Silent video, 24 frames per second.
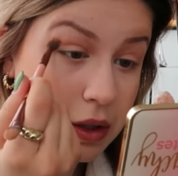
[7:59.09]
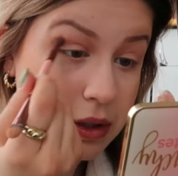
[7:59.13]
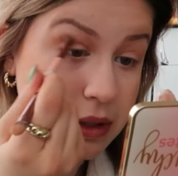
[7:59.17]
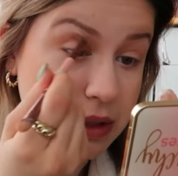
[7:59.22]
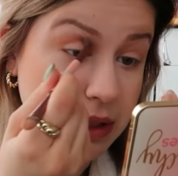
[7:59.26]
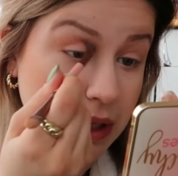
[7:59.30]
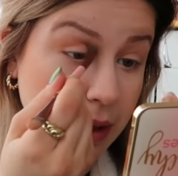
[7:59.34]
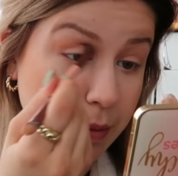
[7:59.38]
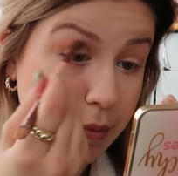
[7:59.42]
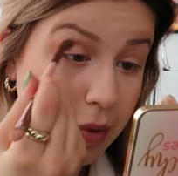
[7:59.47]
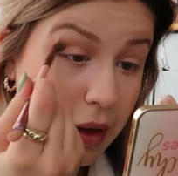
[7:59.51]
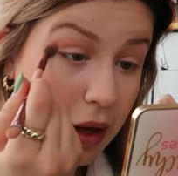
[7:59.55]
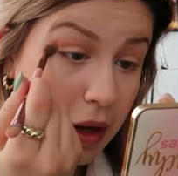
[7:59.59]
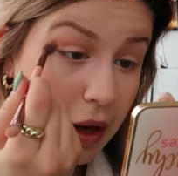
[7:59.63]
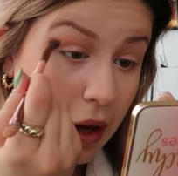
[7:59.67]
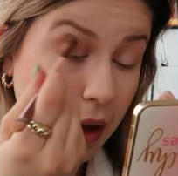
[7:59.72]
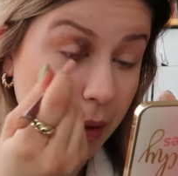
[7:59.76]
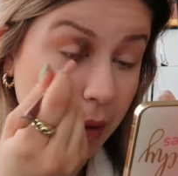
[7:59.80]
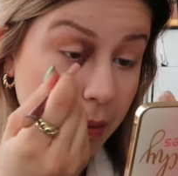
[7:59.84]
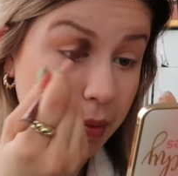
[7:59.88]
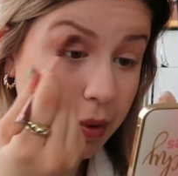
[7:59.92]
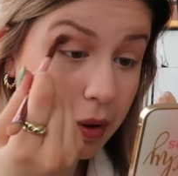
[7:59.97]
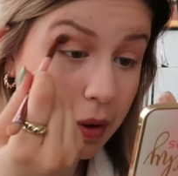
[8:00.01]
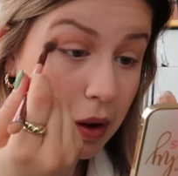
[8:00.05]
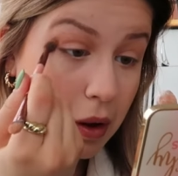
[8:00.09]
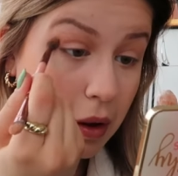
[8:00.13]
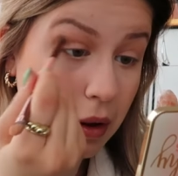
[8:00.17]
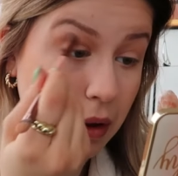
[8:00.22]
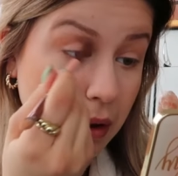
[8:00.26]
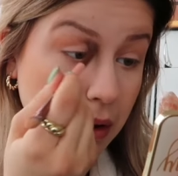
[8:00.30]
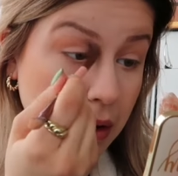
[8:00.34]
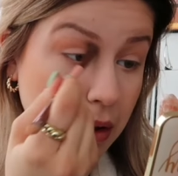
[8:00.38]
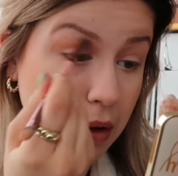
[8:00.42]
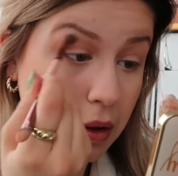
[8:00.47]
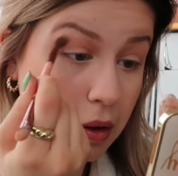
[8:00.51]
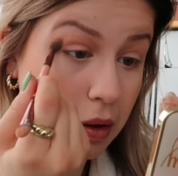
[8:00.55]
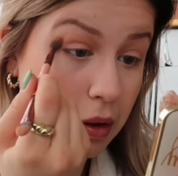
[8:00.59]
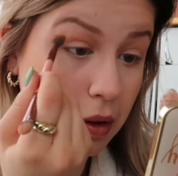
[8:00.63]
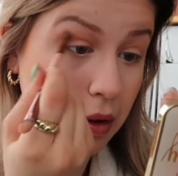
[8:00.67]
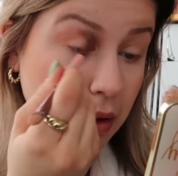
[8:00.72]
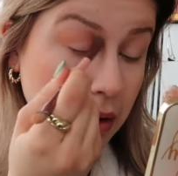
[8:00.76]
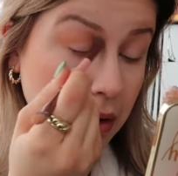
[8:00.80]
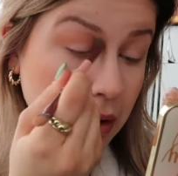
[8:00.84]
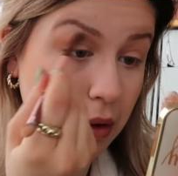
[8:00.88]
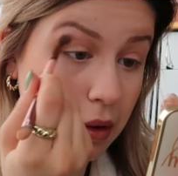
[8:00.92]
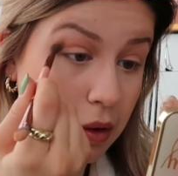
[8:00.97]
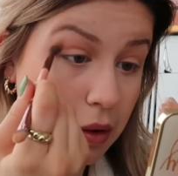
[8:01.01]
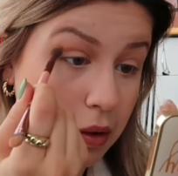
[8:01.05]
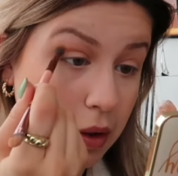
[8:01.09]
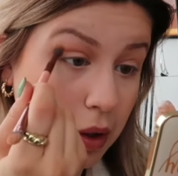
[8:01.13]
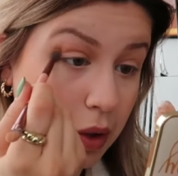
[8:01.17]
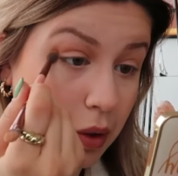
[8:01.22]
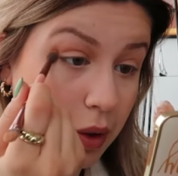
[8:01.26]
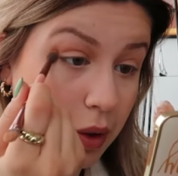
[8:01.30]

deepen up the